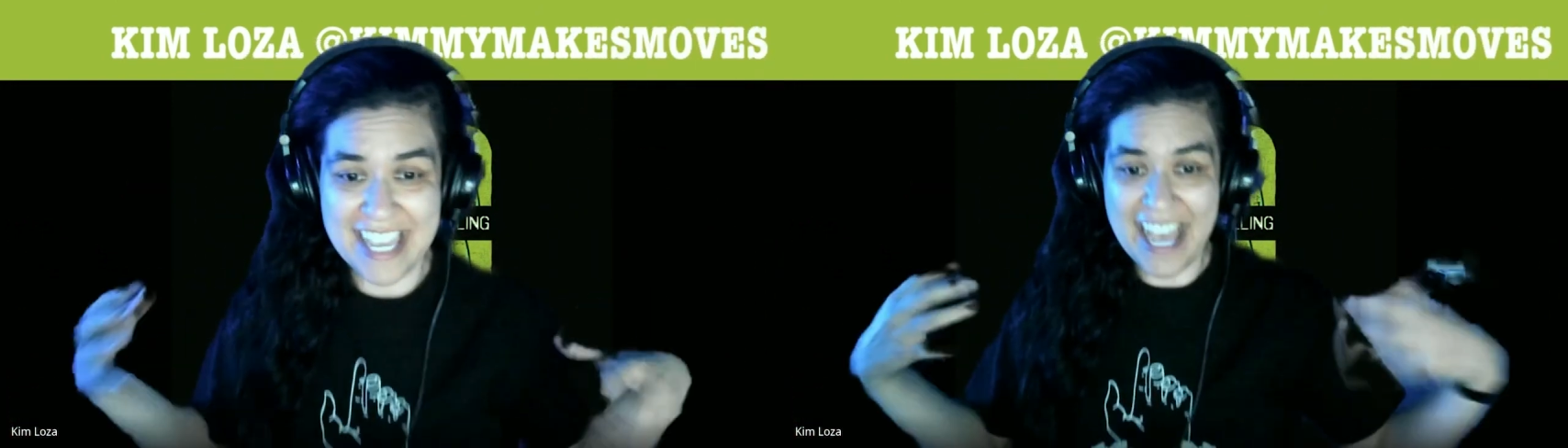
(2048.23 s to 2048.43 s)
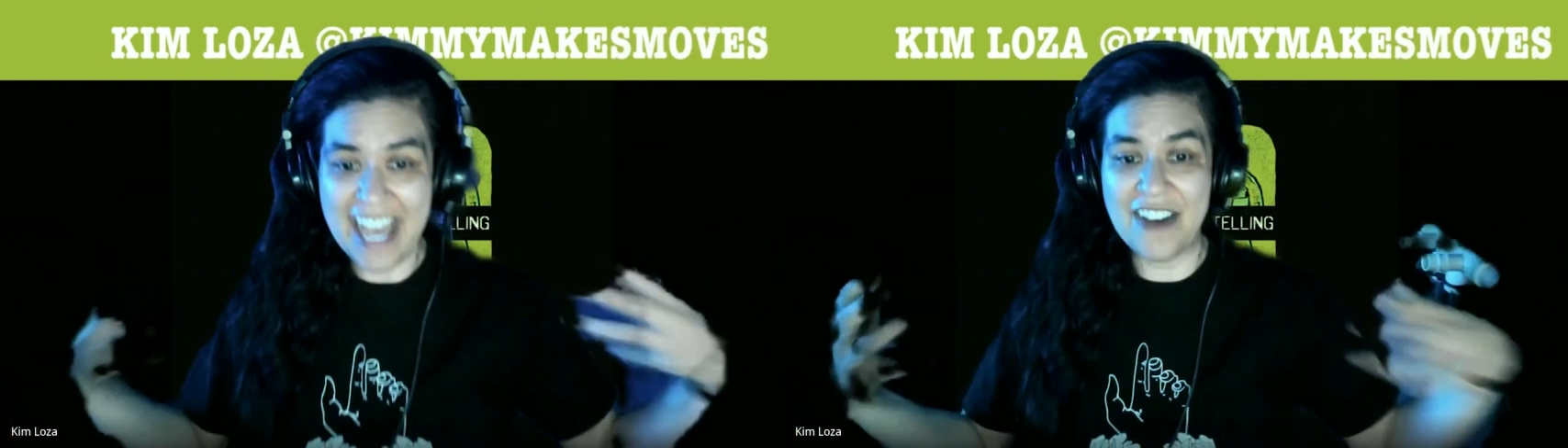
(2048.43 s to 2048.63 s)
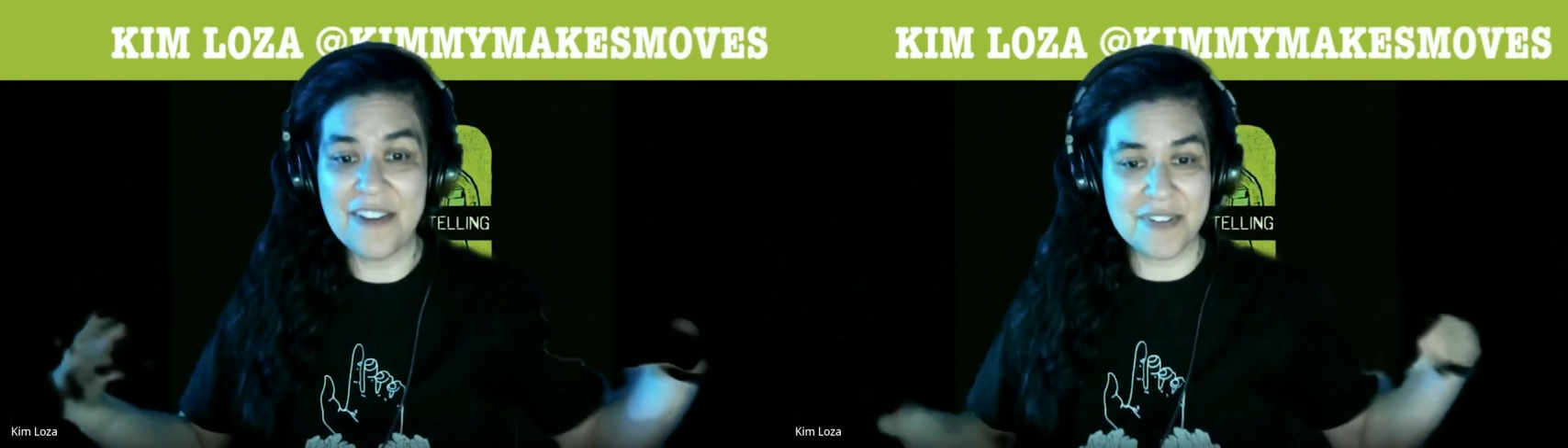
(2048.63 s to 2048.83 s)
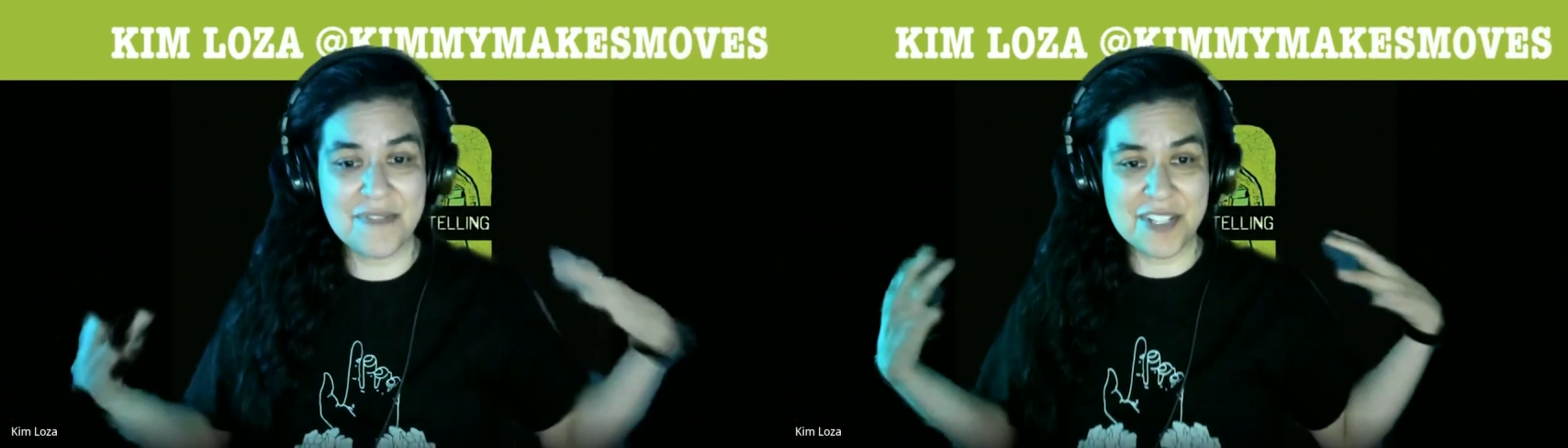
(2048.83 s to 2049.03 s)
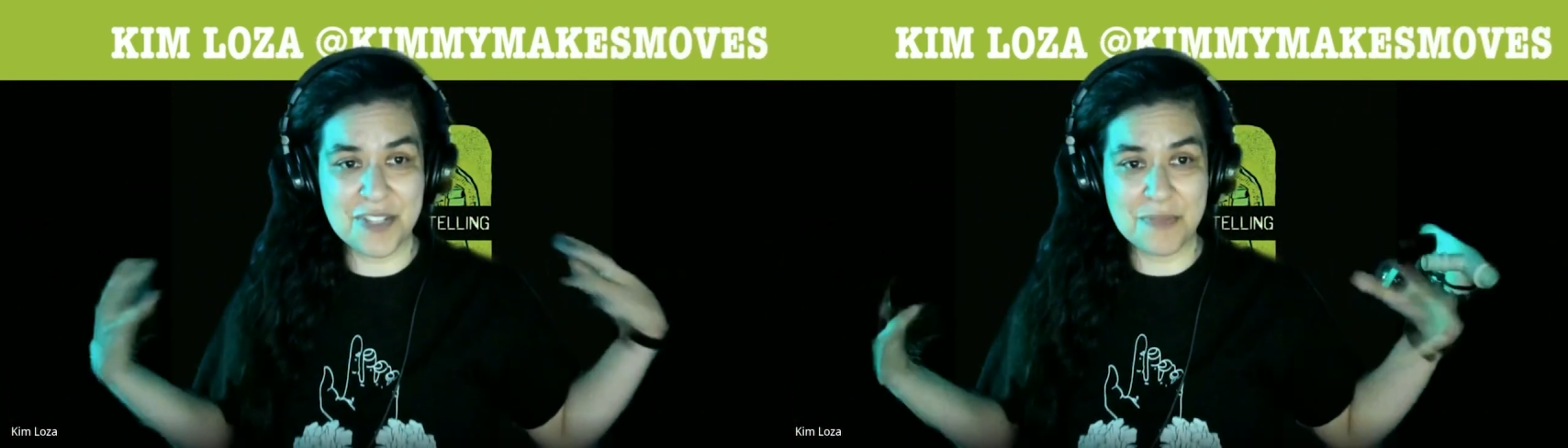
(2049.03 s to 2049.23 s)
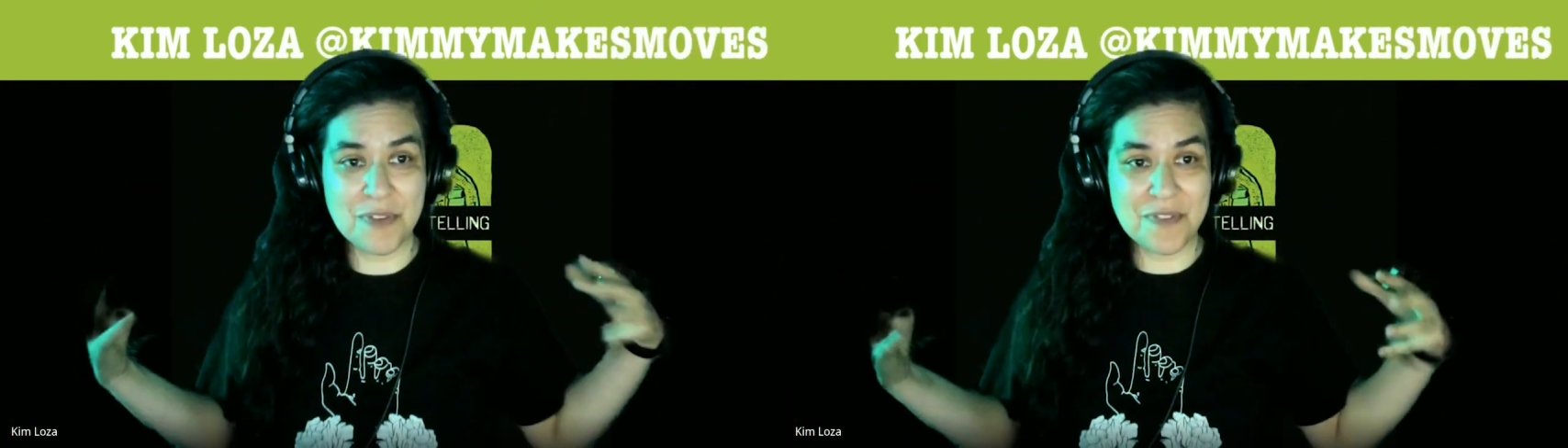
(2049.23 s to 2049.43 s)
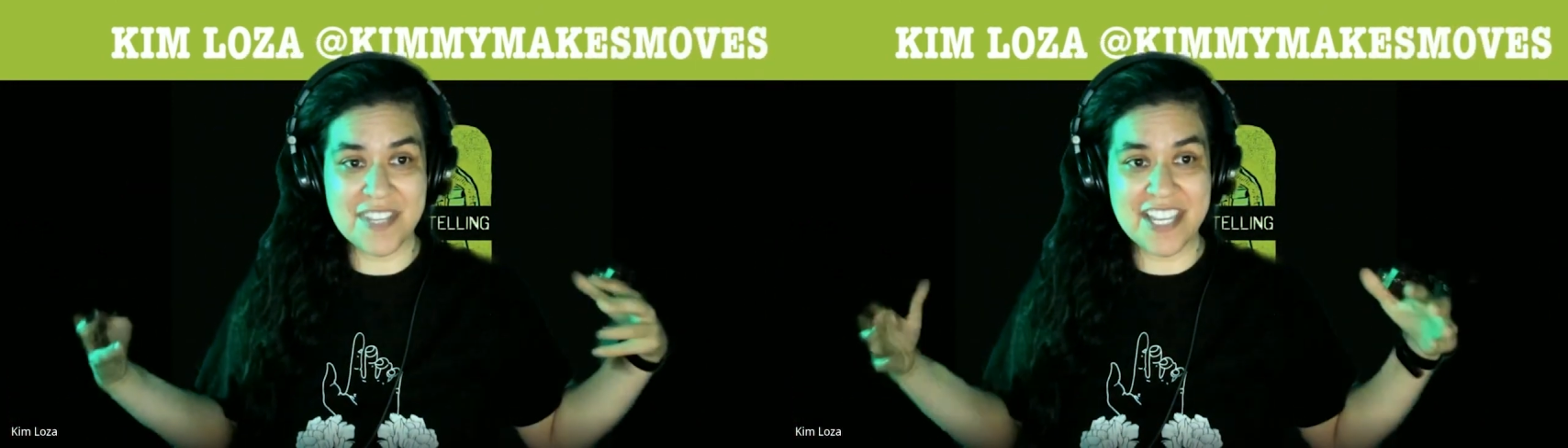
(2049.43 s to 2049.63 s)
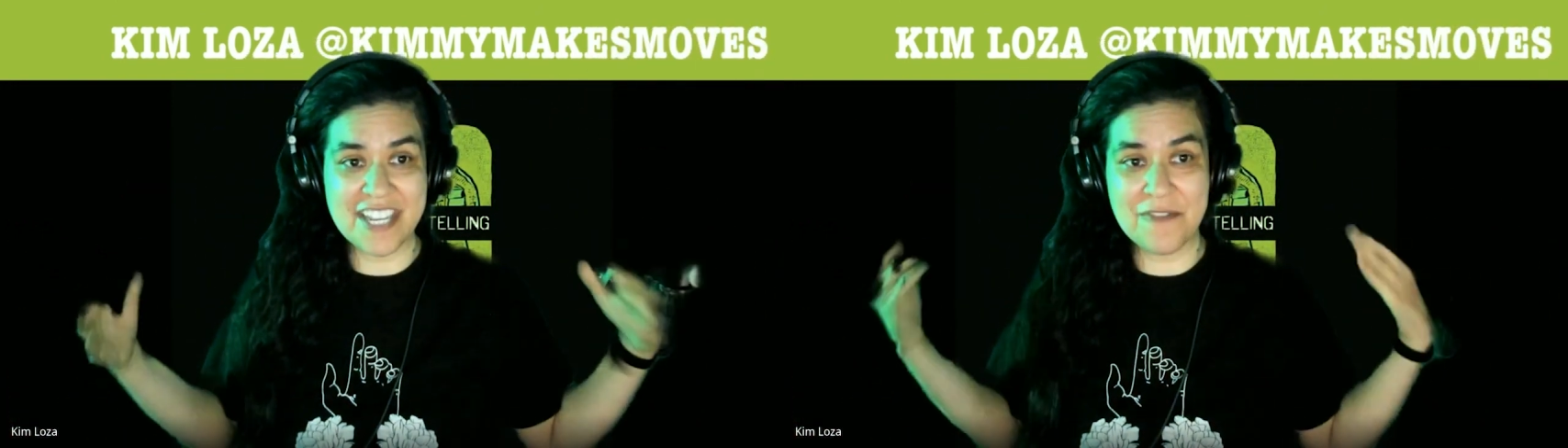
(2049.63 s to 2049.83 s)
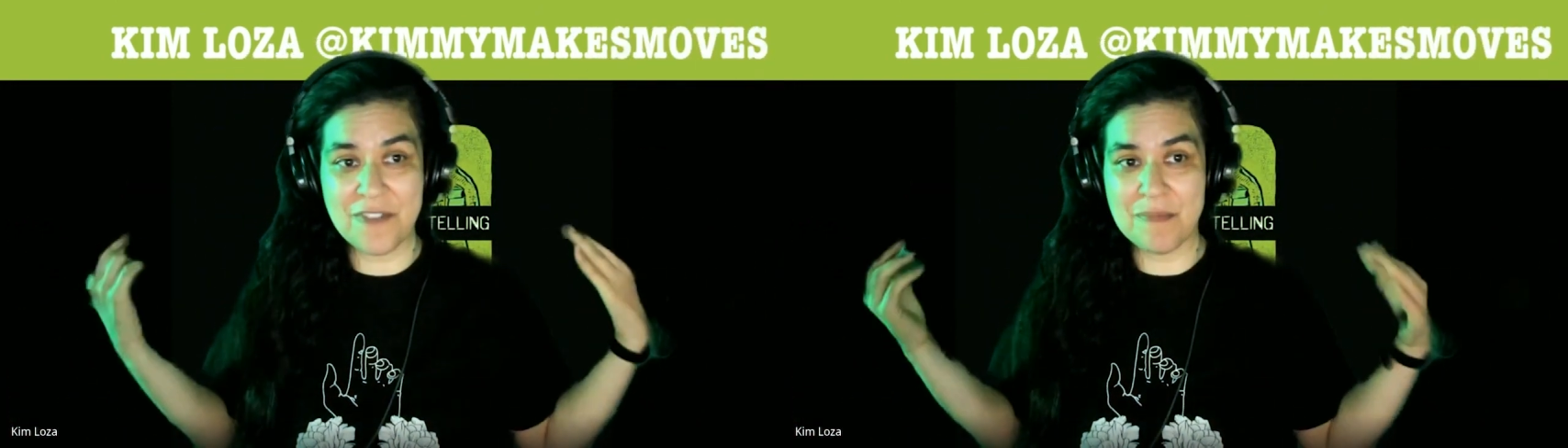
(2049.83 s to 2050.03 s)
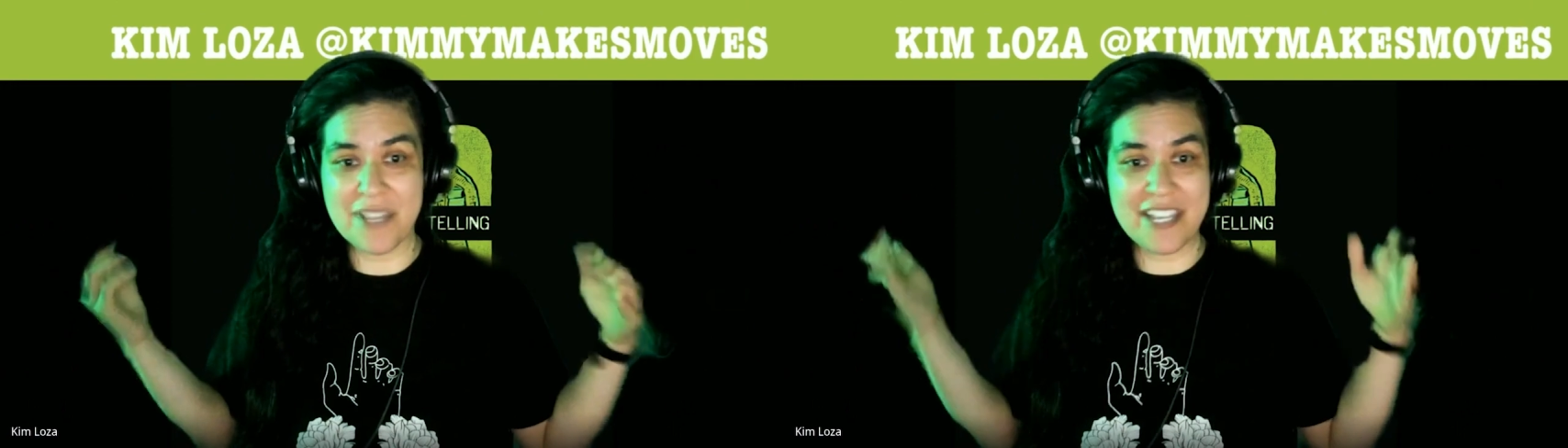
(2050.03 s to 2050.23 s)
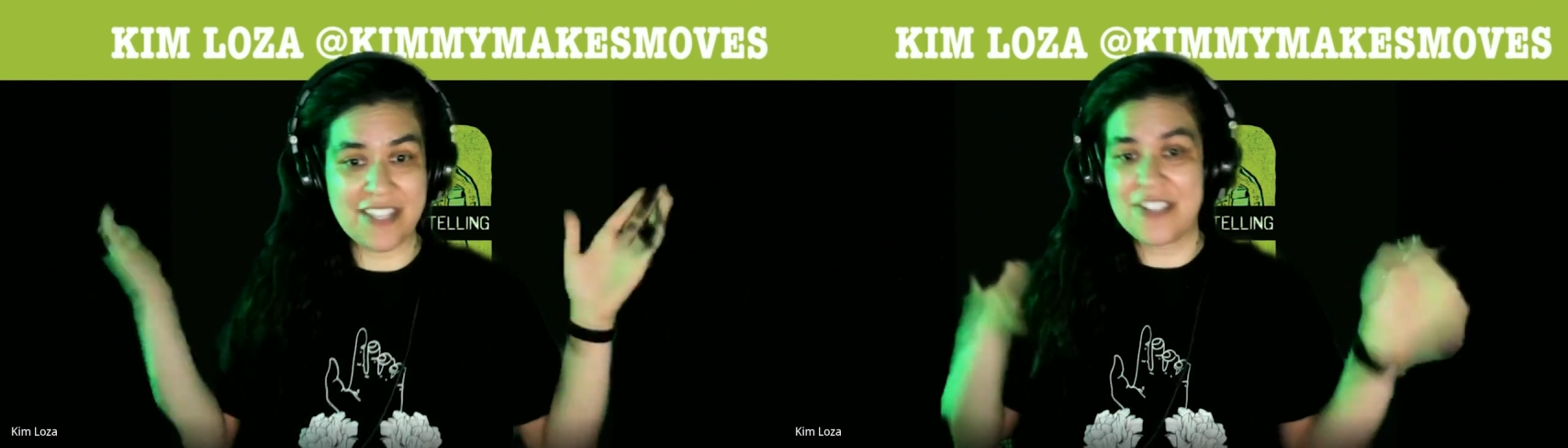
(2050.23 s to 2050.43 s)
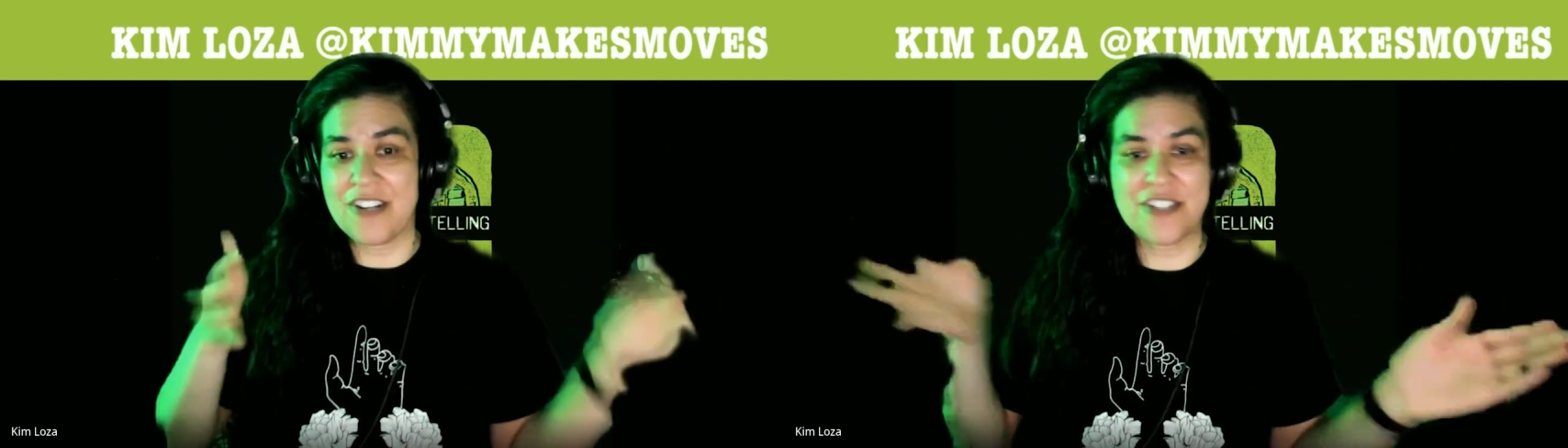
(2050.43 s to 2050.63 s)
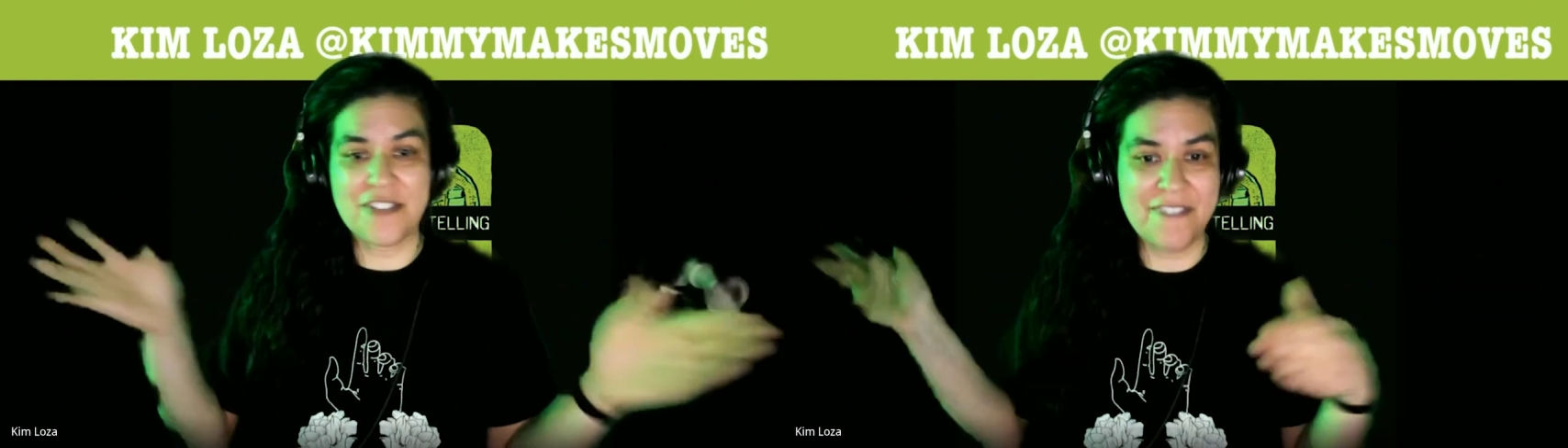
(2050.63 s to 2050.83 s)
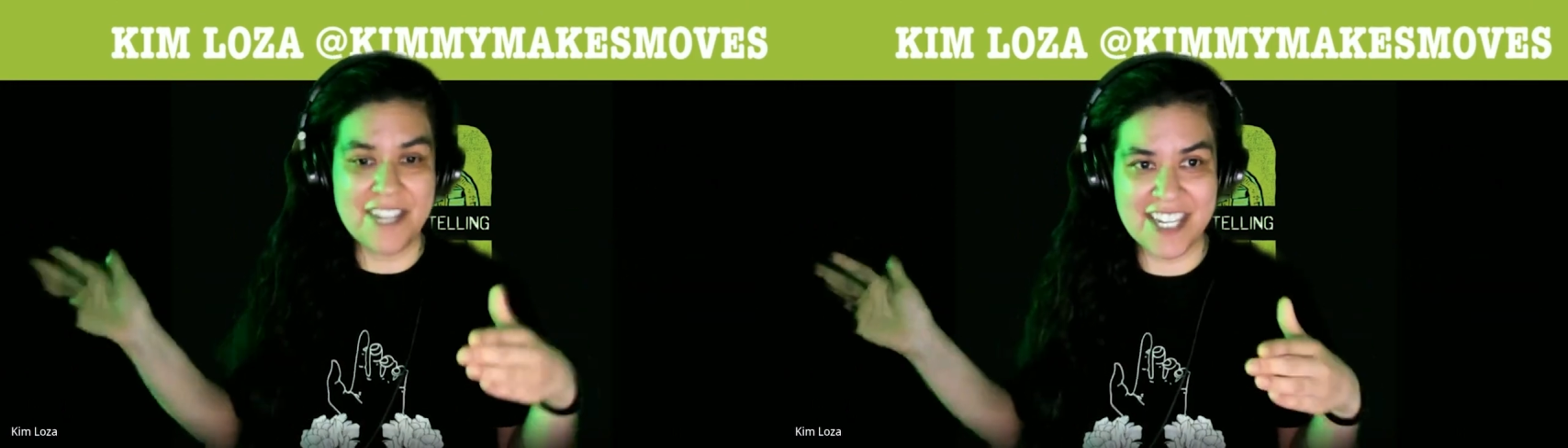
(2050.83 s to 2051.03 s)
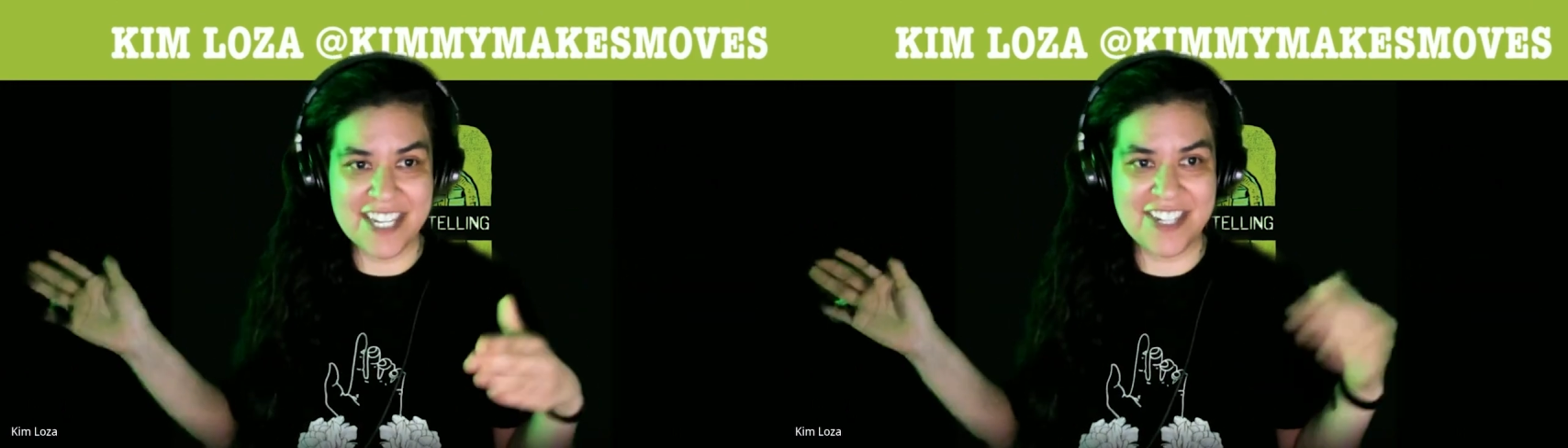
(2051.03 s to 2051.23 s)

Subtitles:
how everyone's moving from like the start to finish.